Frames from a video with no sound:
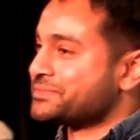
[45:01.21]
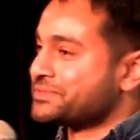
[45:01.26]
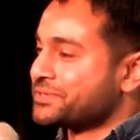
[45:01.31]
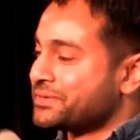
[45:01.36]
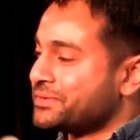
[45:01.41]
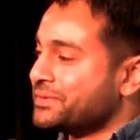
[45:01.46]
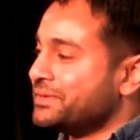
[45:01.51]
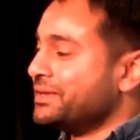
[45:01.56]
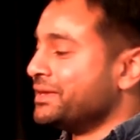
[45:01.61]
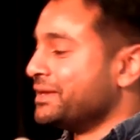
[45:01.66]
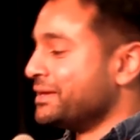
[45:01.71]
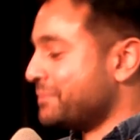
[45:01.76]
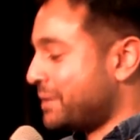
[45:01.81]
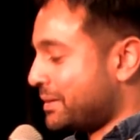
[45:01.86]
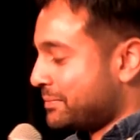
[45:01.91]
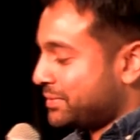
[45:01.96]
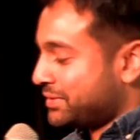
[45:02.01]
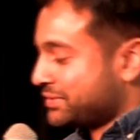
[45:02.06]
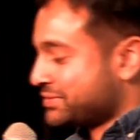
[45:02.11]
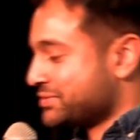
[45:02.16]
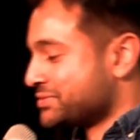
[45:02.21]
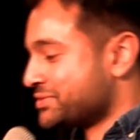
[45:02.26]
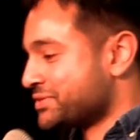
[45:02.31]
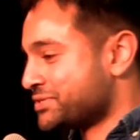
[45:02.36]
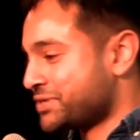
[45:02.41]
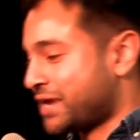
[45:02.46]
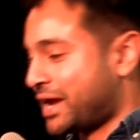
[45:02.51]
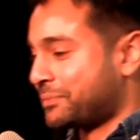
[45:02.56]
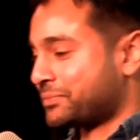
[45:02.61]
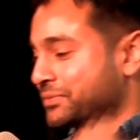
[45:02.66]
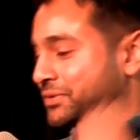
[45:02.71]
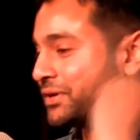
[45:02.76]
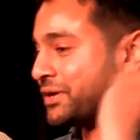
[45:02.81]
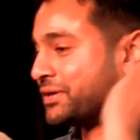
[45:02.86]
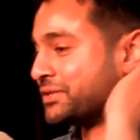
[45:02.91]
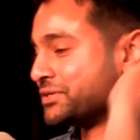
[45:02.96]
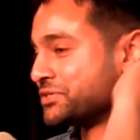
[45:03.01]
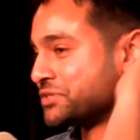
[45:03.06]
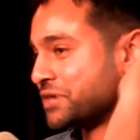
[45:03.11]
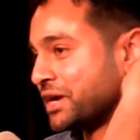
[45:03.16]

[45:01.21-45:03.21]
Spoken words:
So in my book, there's a chapter on the